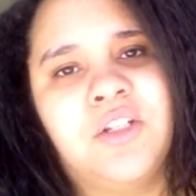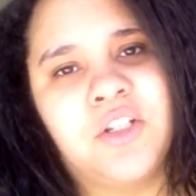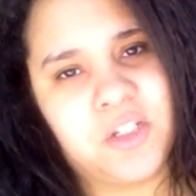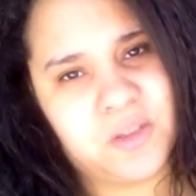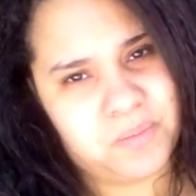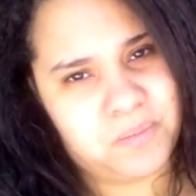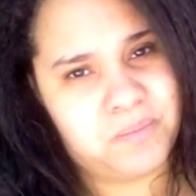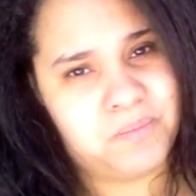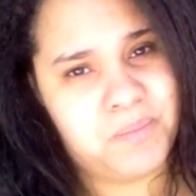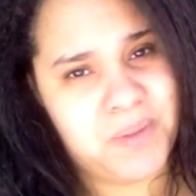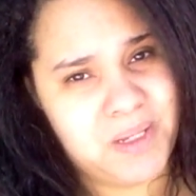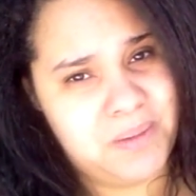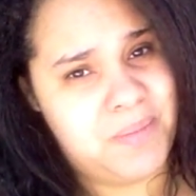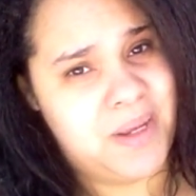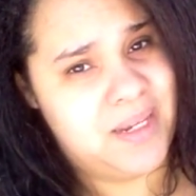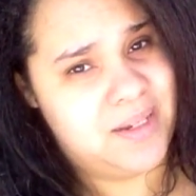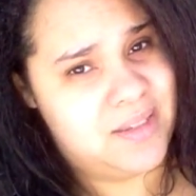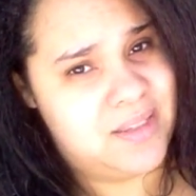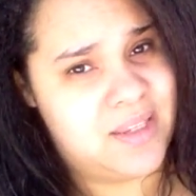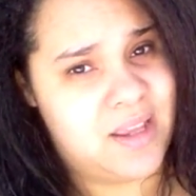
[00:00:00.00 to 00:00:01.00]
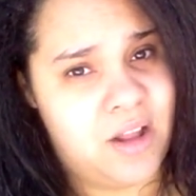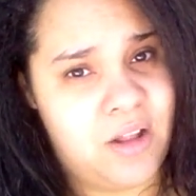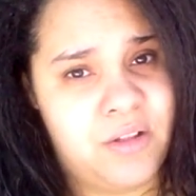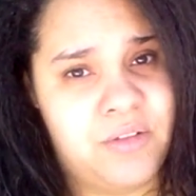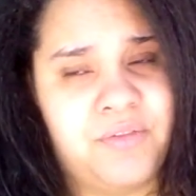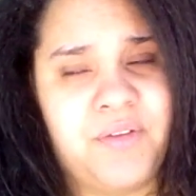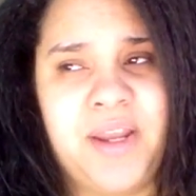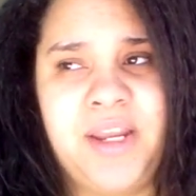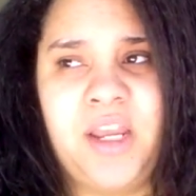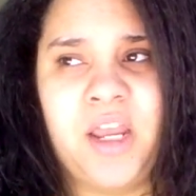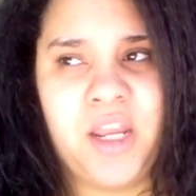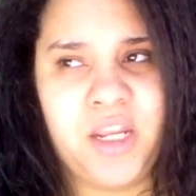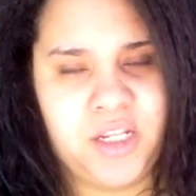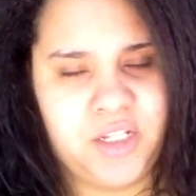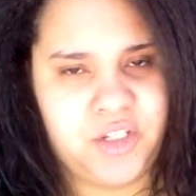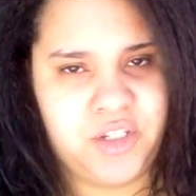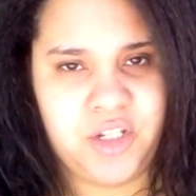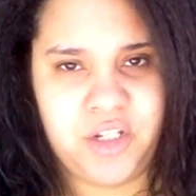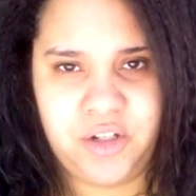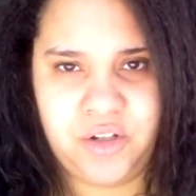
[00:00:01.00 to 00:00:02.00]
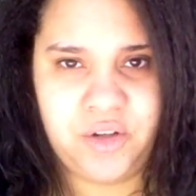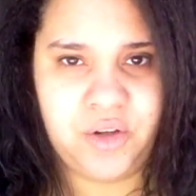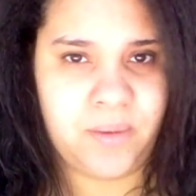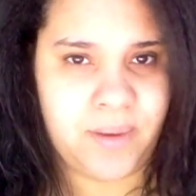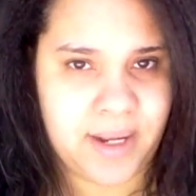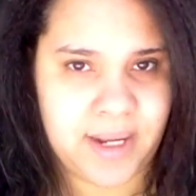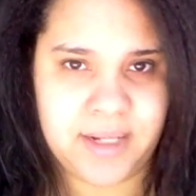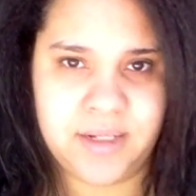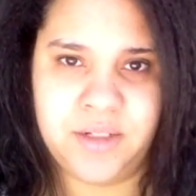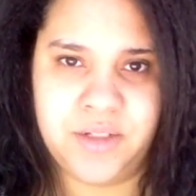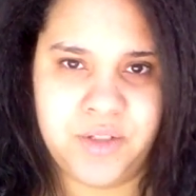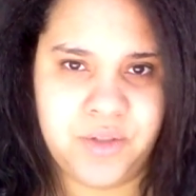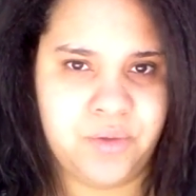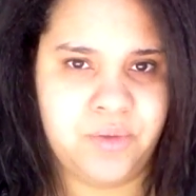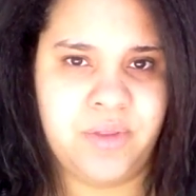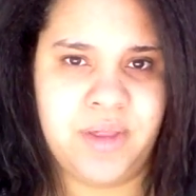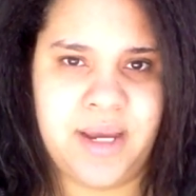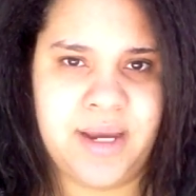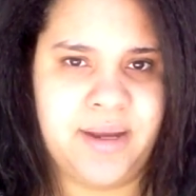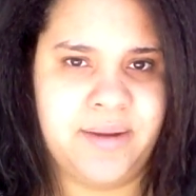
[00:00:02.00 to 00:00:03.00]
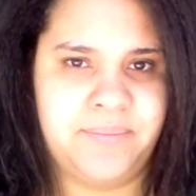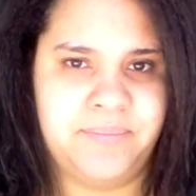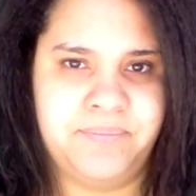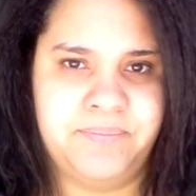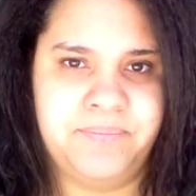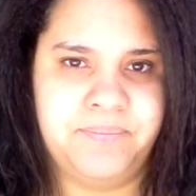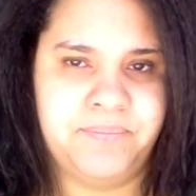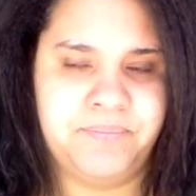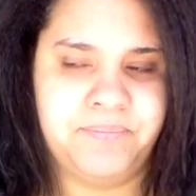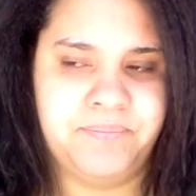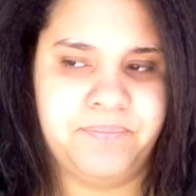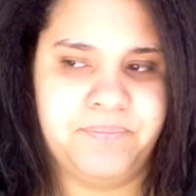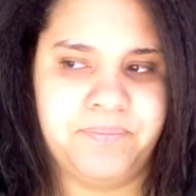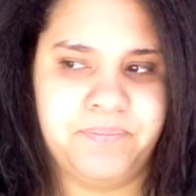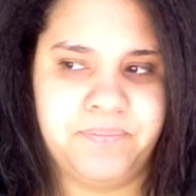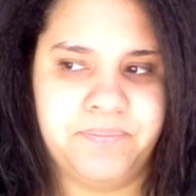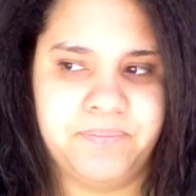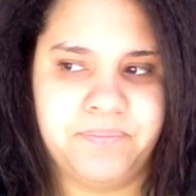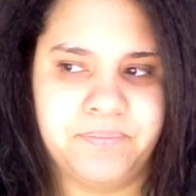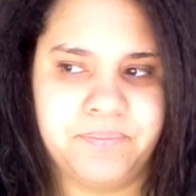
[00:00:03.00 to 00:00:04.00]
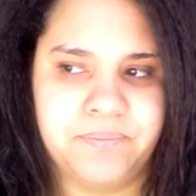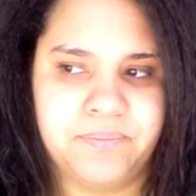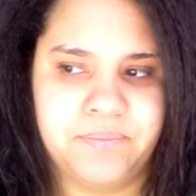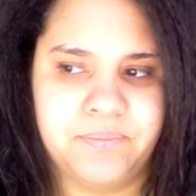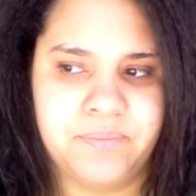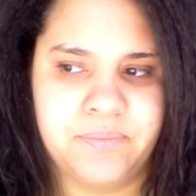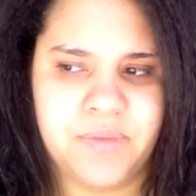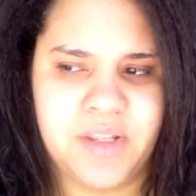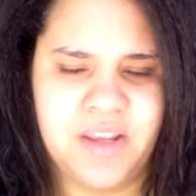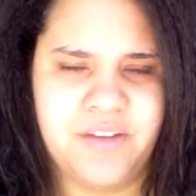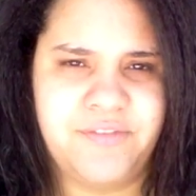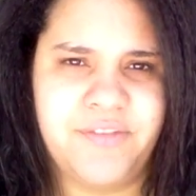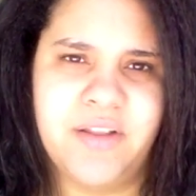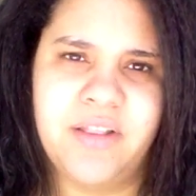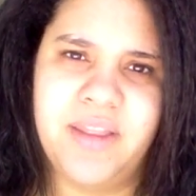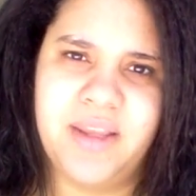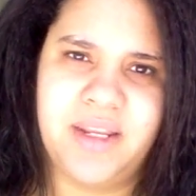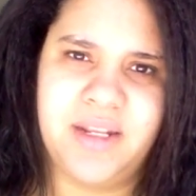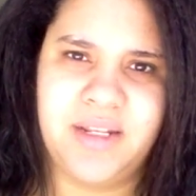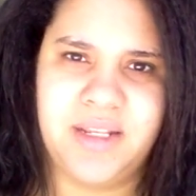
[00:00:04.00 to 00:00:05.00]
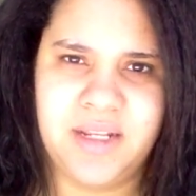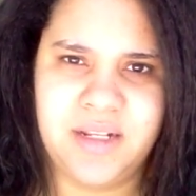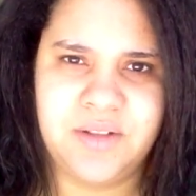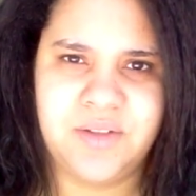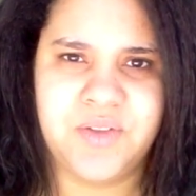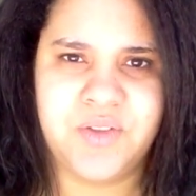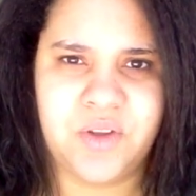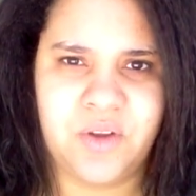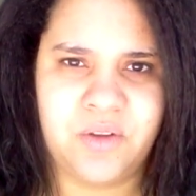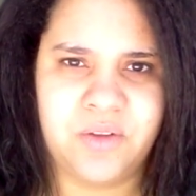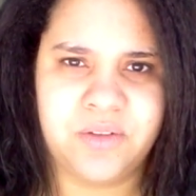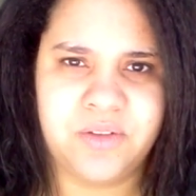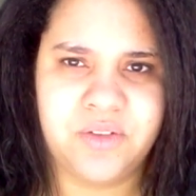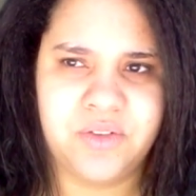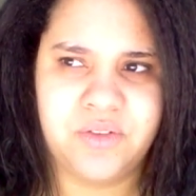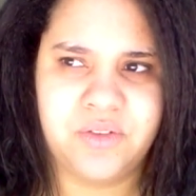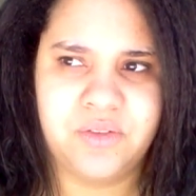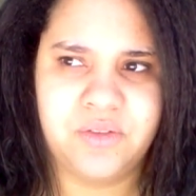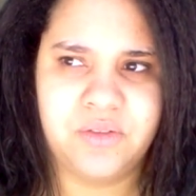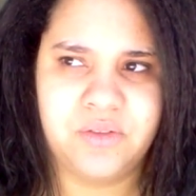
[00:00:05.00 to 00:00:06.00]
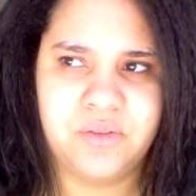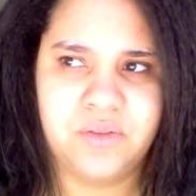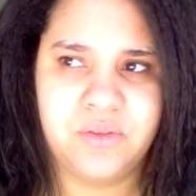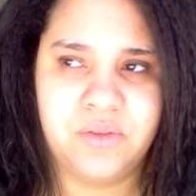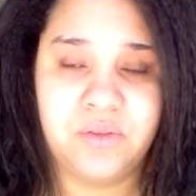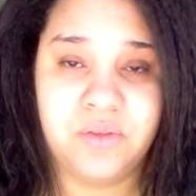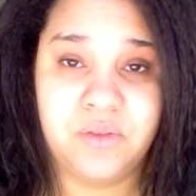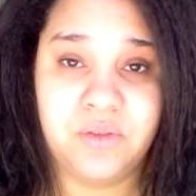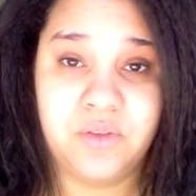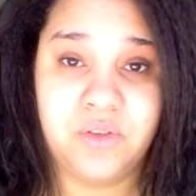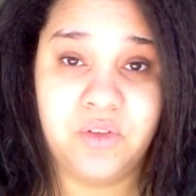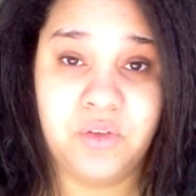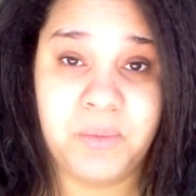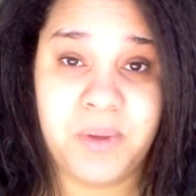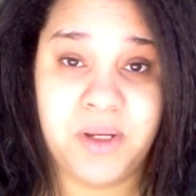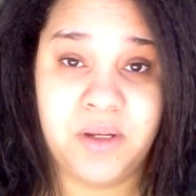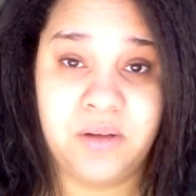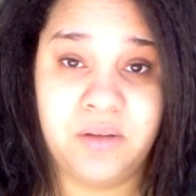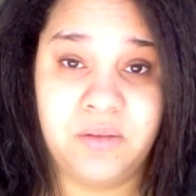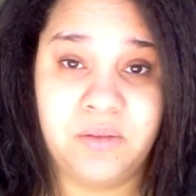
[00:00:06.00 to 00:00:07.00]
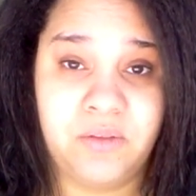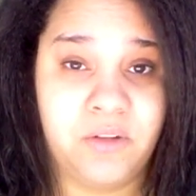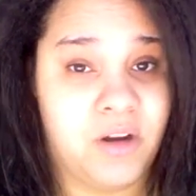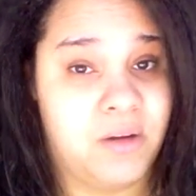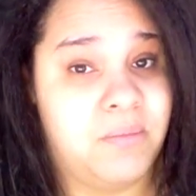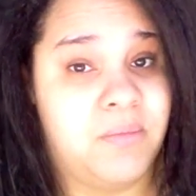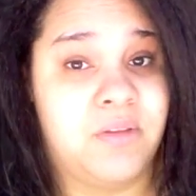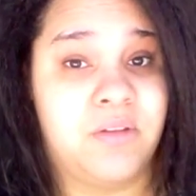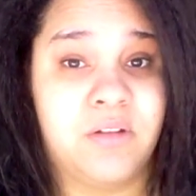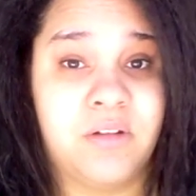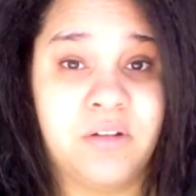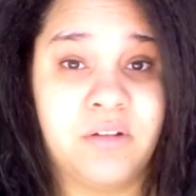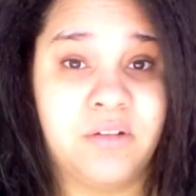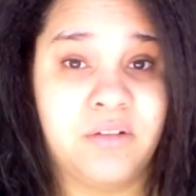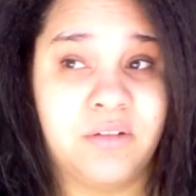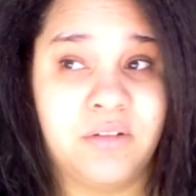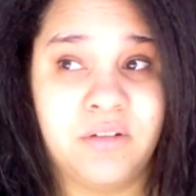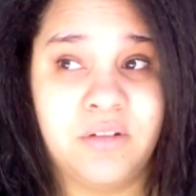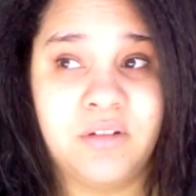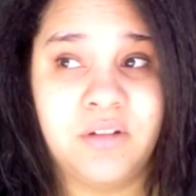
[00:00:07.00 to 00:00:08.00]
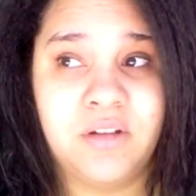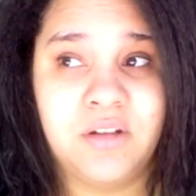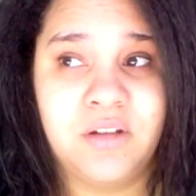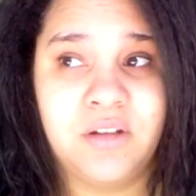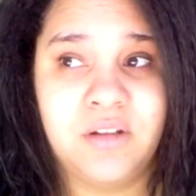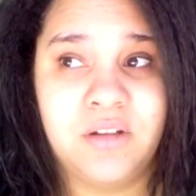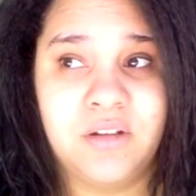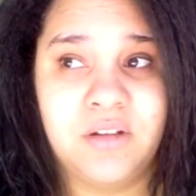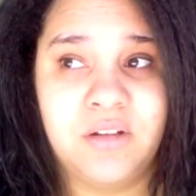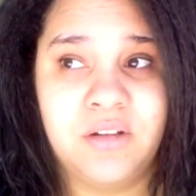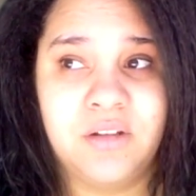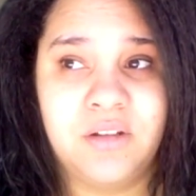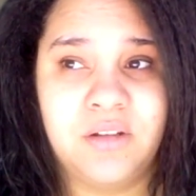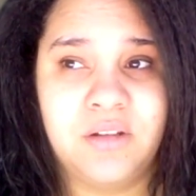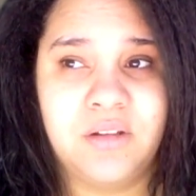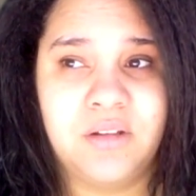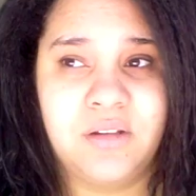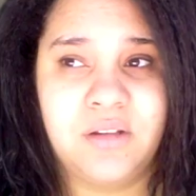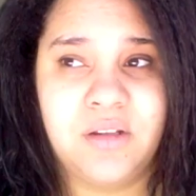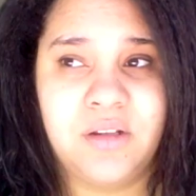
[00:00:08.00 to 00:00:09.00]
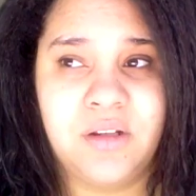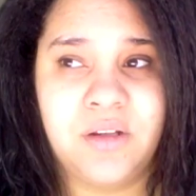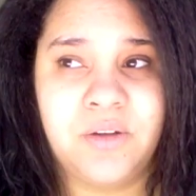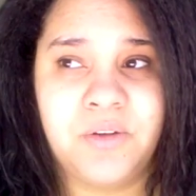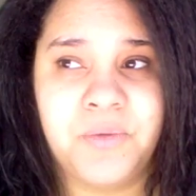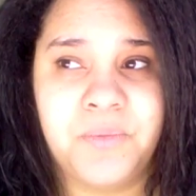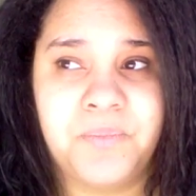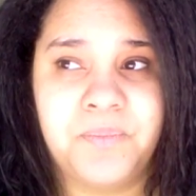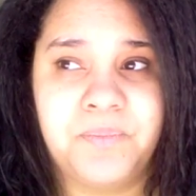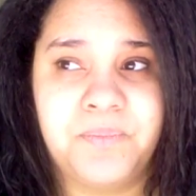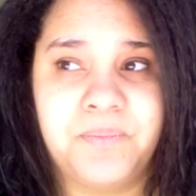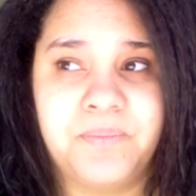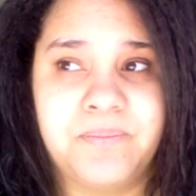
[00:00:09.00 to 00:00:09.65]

just be myself. I, I didn't know how to do that. It felt like an insult to my grandmother, you know.